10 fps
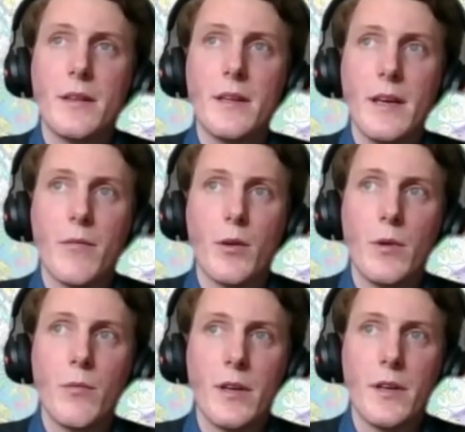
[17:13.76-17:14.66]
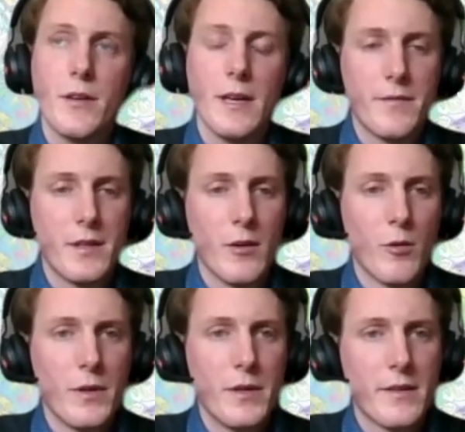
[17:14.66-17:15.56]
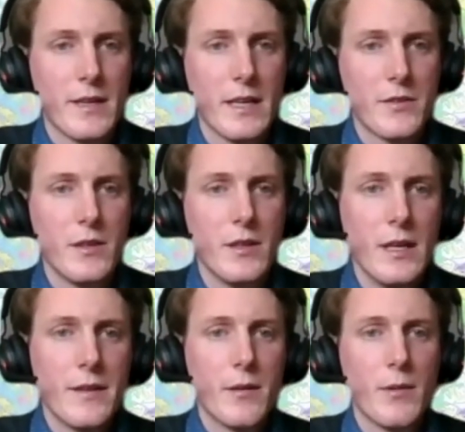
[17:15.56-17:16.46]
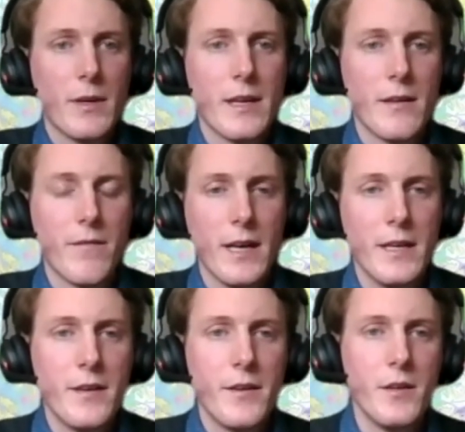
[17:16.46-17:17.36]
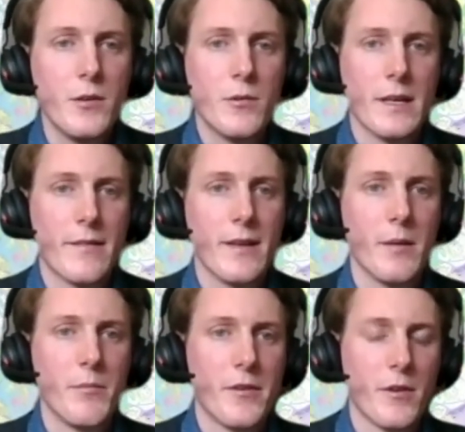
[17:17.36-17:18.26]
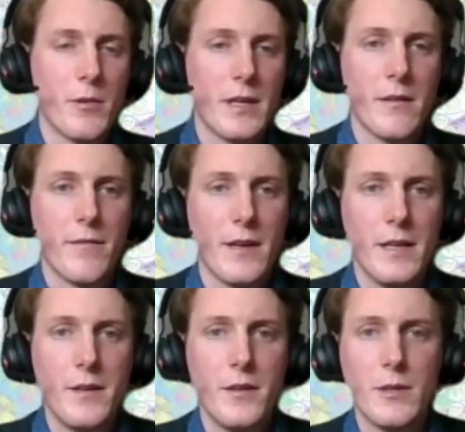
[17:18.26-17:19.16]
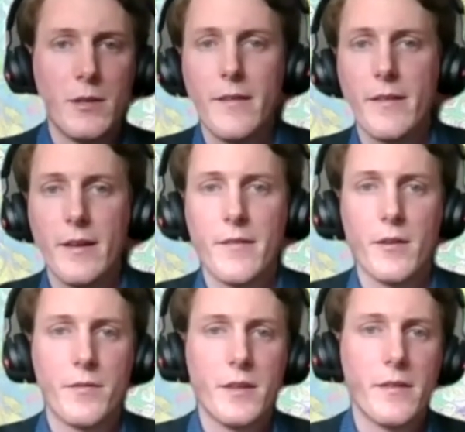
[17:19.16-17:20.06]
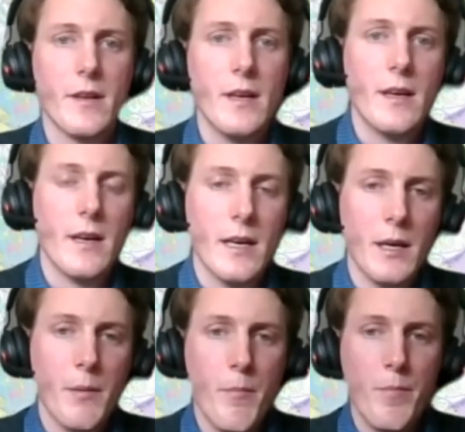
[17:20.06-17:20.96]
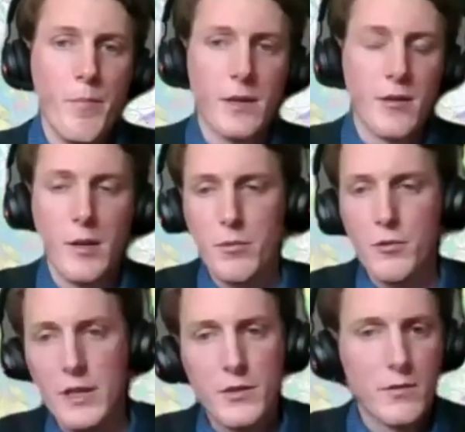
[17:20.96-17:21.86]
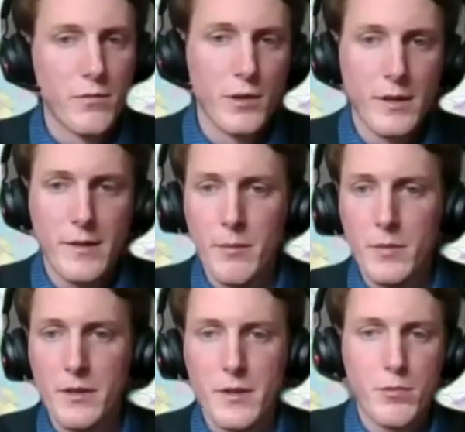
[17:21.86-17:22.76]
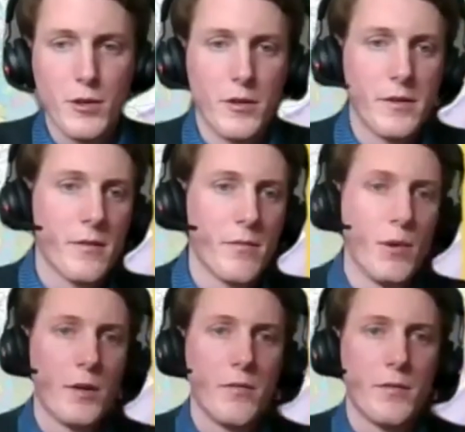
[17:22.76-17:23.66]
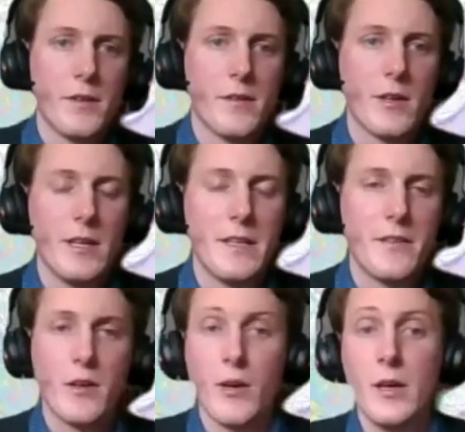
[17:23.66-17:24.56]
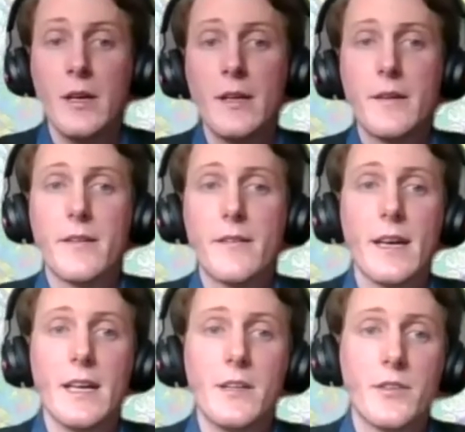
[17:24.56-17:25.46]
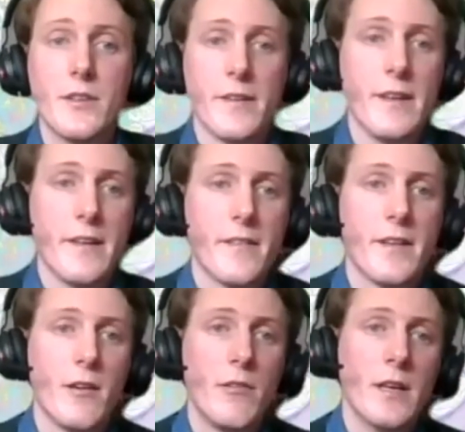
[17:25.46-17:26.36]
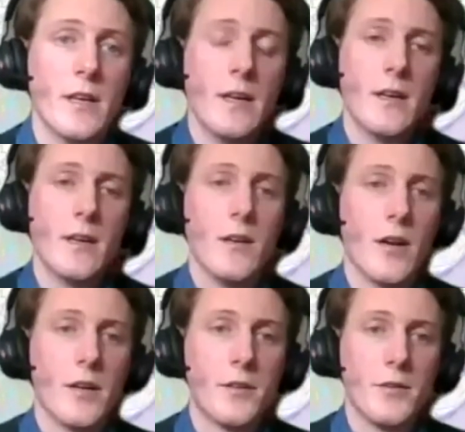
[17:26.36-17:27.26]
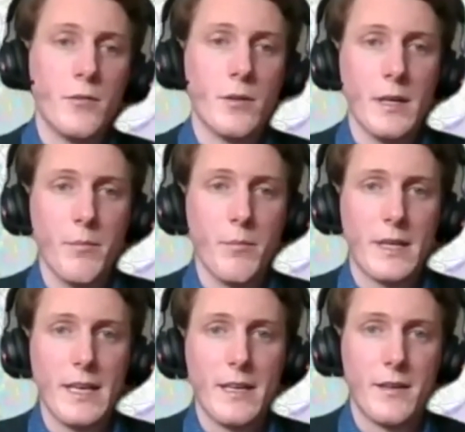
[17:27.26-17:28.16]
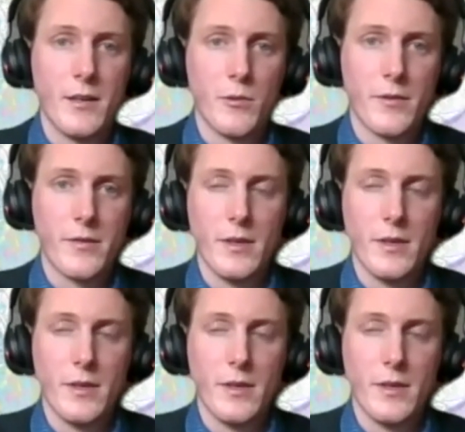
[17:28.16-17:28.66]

therefore, we wanted to have the open discussion that we can find new examples or we can find new insights of this a collaboration. For example, this process works with this culture, or this culture is necessary in order to get those